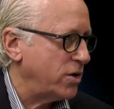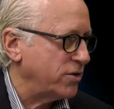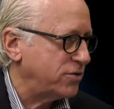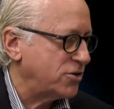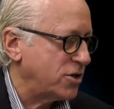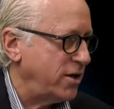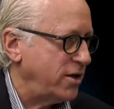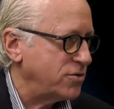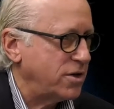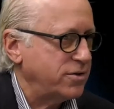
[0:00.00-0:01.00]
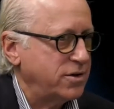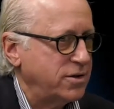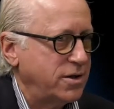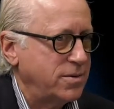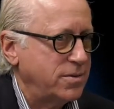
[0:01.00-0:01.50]
to change, and I think
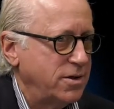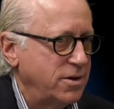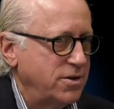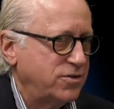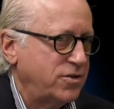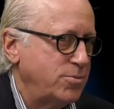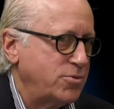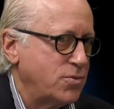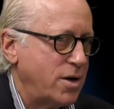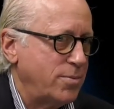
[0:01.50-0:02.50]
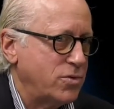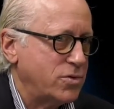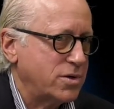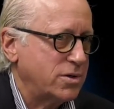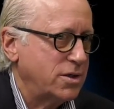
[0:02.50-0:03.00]
they seem to want more